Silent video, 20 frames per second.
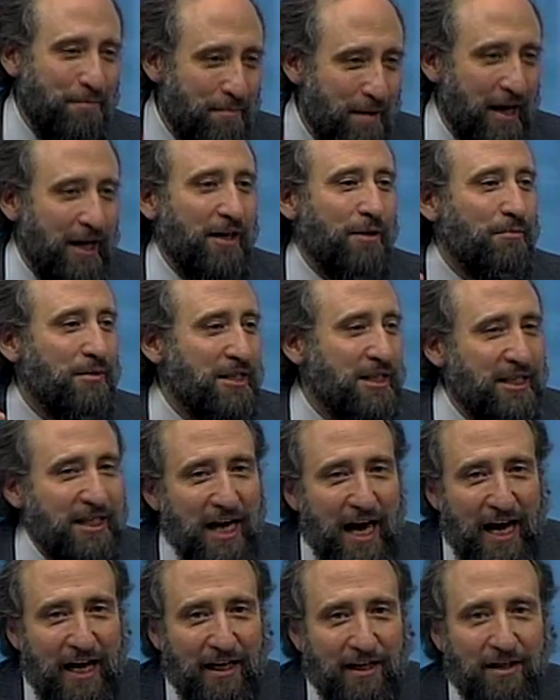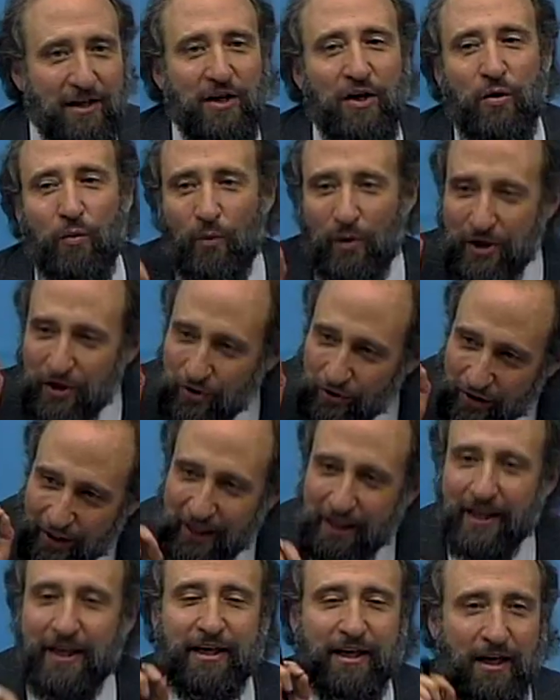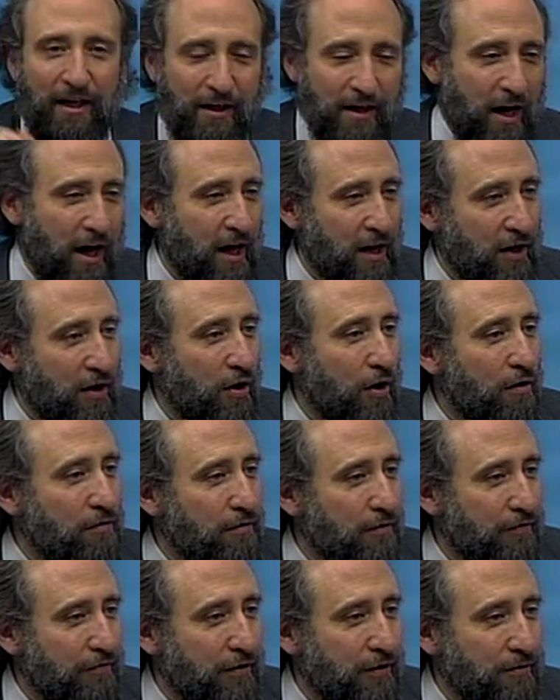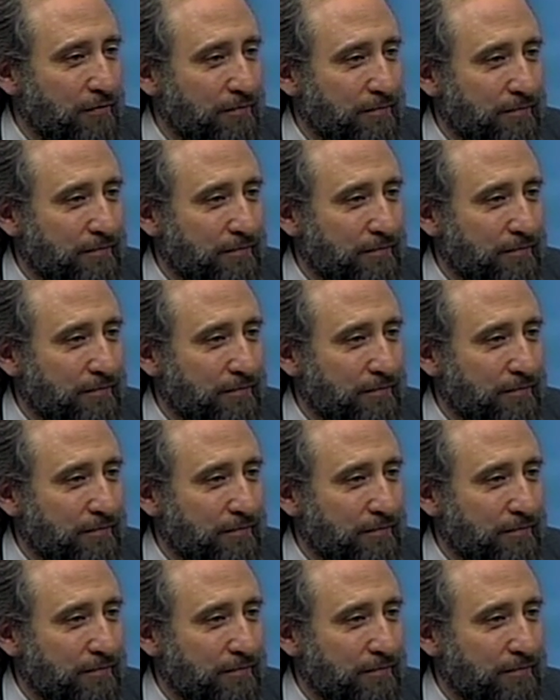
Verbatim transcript: make a mistake when you're clicking on an overview.